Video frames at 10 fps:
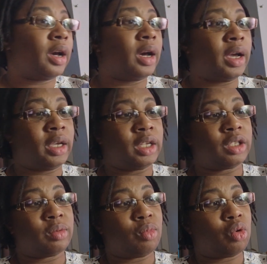
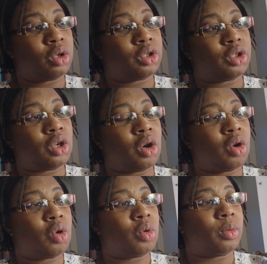Onions more
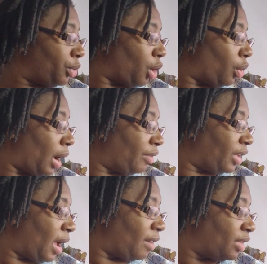so don't have
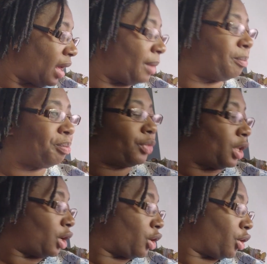to have that
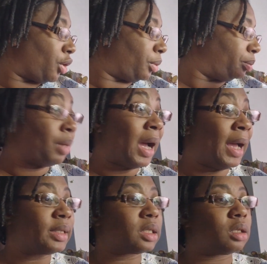thicker
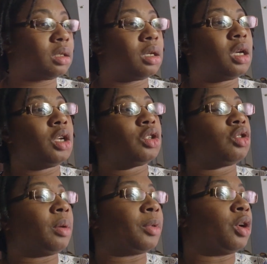pot.
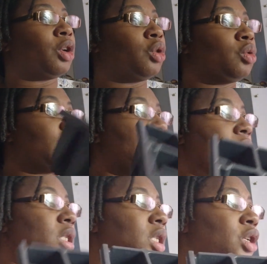So I'm going to use
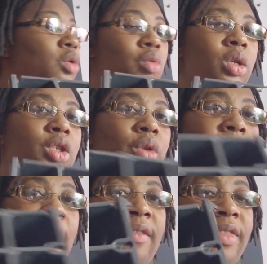these thinner ones. So I
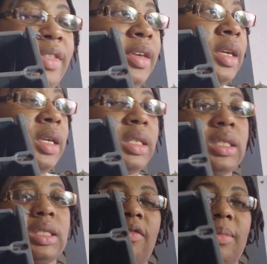have
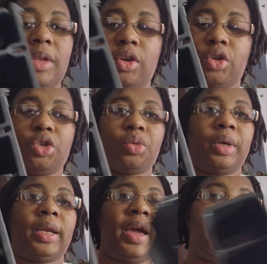these from the
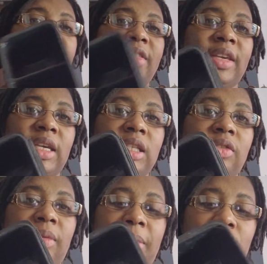nursery and I have these
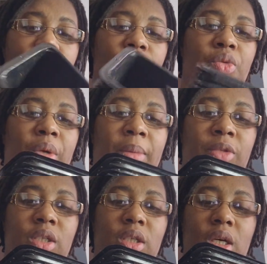from the nursery. I'm
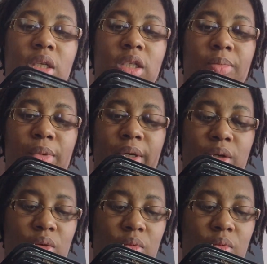just going to sprinkle